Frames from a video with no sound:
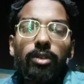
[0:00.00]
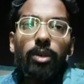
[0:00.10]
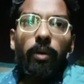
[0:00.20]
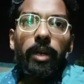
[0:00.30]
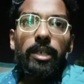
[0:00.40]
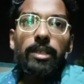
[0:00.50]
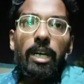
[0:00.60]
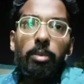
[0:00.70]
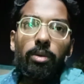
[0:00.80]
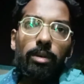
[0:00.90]
So Trainers,
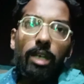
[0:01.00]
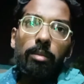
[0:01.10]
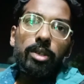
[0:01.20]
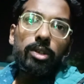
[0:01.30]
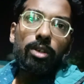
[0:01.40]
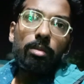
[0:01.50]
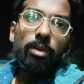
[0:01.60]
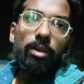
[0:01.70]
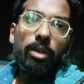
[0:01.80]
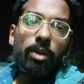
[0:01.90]
let me know in the comments
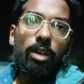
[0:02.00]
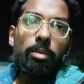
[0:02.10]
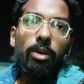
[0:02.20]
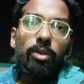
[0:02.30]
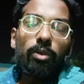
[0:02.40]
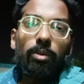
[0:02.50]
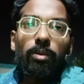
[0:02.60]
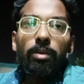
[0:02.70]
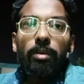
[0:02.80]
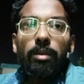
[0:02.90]
down below, did you able to